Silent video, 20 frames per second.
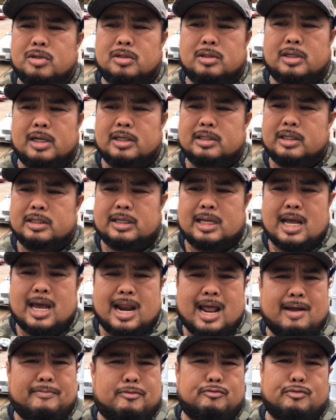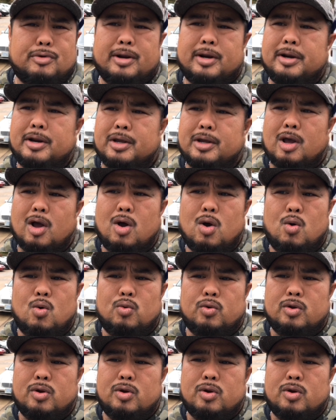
and things like that, have them ready to go.